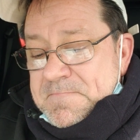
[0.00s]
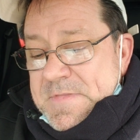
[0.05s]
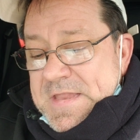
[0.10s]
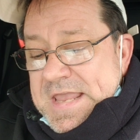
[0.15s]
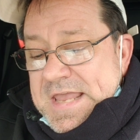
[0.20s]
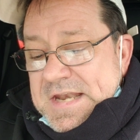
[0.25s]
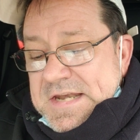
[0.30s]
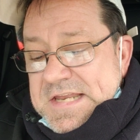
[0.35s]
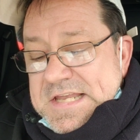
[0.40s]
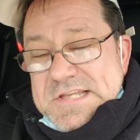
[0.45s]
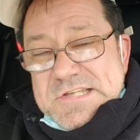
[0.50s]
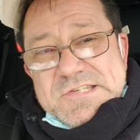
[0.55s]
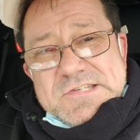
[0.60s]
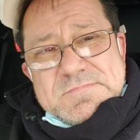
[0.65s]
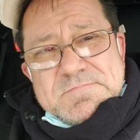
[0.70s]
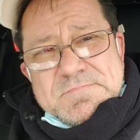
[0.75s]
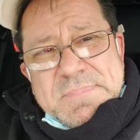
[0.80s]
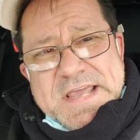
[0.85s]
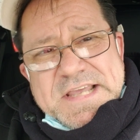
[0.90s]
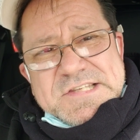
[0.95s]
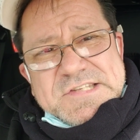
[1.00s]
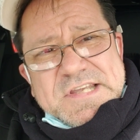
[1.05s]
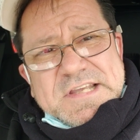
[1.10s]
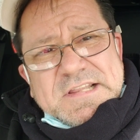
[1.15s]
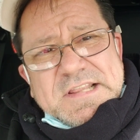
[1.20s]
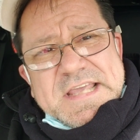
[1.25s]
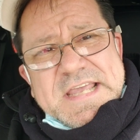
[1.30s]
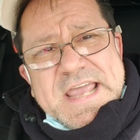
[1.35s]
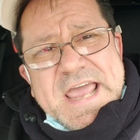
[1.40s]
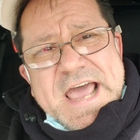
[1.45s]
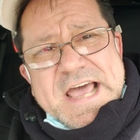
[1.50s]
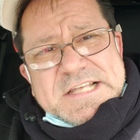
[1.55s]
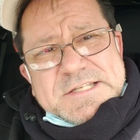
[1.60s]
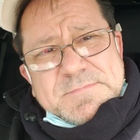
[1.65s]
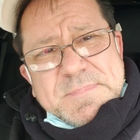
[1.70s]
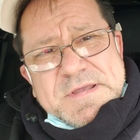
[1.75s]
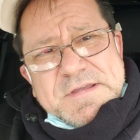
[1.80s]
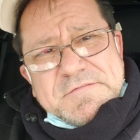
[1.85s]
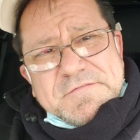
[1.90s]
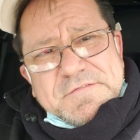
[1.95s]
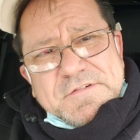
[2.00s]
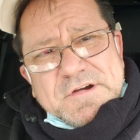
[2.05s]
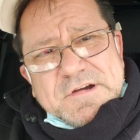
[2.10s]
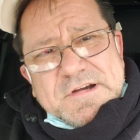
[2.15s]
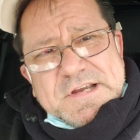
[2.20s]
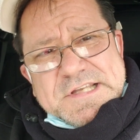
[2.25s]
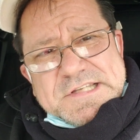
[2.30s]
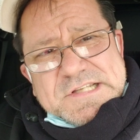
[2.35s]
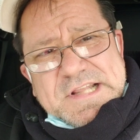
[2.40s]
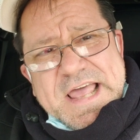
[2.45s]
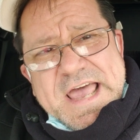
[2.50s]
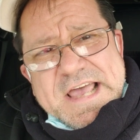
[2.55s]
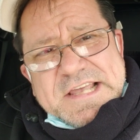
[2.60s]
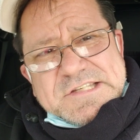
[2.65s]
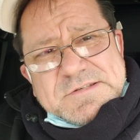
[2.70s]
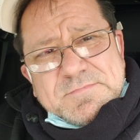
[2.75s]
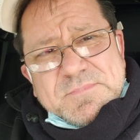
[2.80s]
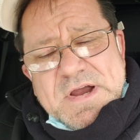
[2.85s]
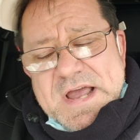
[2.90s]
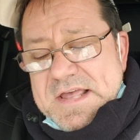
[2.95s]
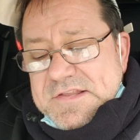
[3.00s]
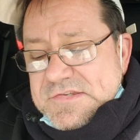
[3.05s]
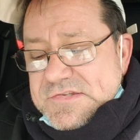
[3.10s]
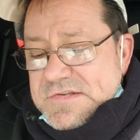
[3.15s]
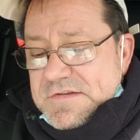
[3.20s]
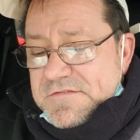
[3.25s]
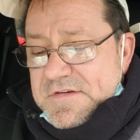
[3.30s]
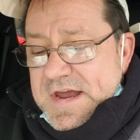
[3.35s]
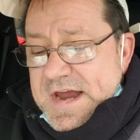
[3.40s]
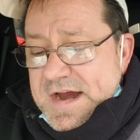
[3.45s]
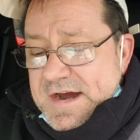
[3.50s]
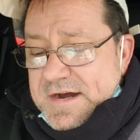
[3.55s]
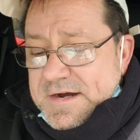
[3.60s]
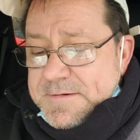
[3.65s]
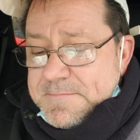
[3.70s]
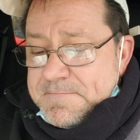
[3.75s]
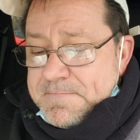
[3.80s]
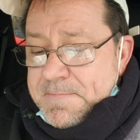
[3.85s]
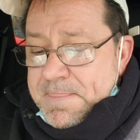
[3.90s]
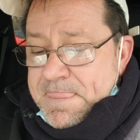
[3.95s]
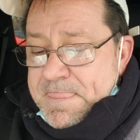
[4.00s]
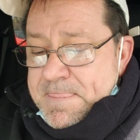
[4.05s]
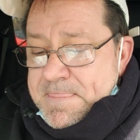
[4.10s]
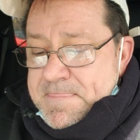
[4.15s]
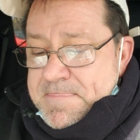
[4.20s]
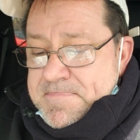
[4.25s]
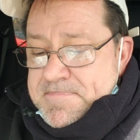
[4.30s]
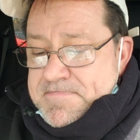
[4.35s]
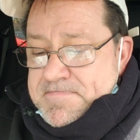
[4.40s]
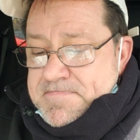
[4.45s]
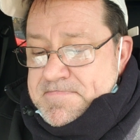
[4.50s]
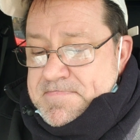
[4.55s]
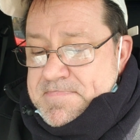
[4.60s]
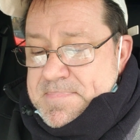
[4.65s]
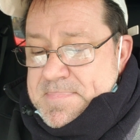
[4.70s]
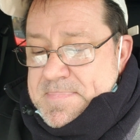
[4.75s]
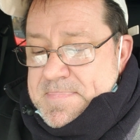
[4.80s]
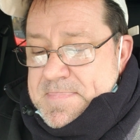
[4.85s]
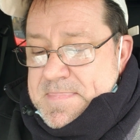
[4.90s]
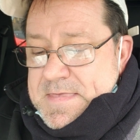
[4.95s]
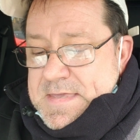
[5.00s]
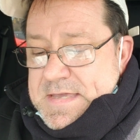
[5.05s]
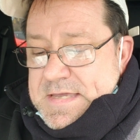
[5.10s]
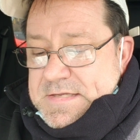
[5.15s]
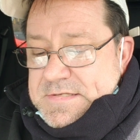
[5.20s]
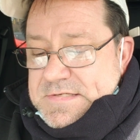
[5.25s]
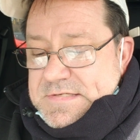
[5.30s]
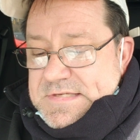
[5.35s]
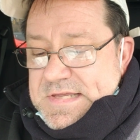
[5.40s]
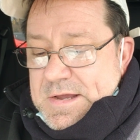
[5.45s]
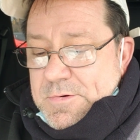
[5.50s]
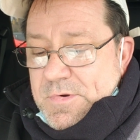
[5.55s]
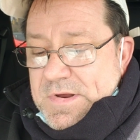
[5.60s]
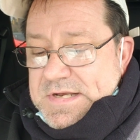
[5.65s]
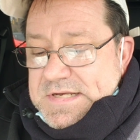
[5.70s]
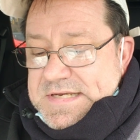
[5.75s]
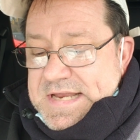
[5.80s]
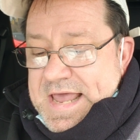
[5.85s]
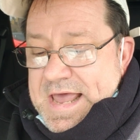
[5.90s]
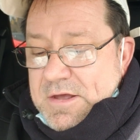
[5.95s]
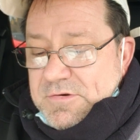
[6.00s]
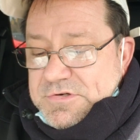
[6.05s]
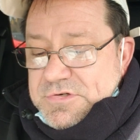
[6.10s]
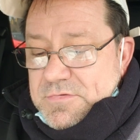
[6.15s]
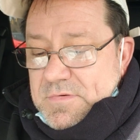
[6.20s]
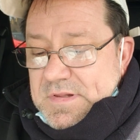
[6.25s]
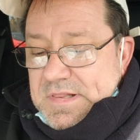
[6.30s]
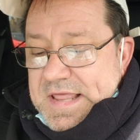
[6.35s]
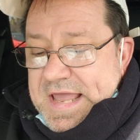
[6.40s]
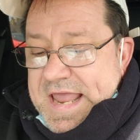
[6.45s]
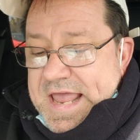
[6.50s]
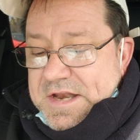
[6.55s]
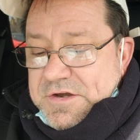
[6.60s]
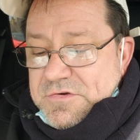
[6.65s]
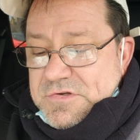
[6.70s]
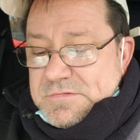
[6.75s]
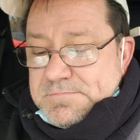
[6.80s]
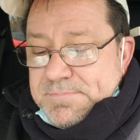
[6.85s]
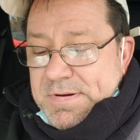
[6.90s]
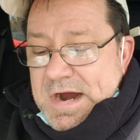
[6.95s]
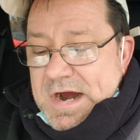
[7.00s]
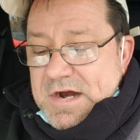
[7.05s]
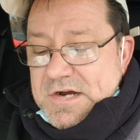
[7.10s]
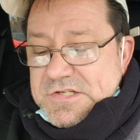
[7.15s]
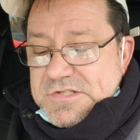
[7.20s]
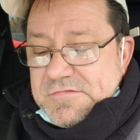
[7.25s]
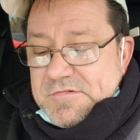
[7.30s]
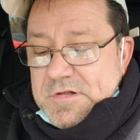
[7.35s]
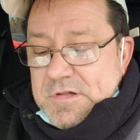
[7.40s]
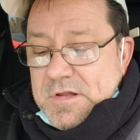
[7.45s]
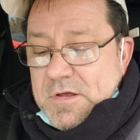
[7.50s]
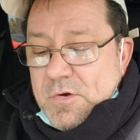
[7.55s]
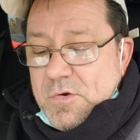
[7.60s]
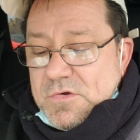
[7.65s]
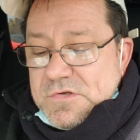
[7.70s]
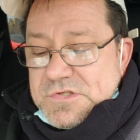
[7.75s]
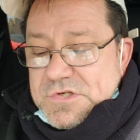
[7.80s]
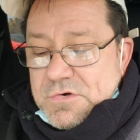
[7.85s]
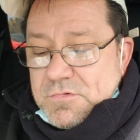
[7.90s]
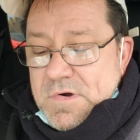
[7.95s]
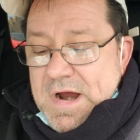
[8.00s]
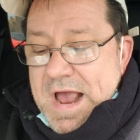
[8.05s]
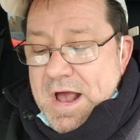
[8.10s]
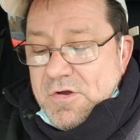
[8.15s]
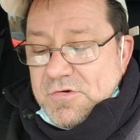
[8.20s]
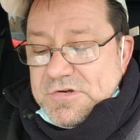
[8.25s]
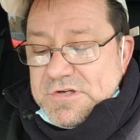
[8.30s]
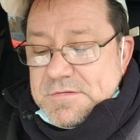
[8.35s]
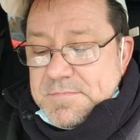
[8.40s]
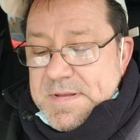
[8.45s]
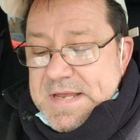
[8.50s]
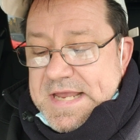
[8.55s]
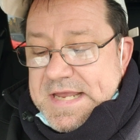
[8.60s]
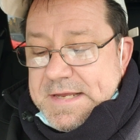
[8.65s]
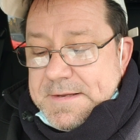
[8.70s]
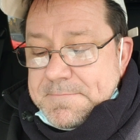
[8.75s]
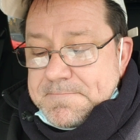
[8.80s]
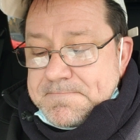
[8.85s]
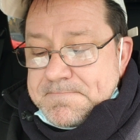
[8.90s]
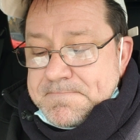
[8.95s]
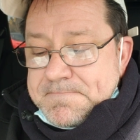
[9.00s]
and he's basically gasping for his last breaths of air. He says, I went down to a land whose bars have closed around me.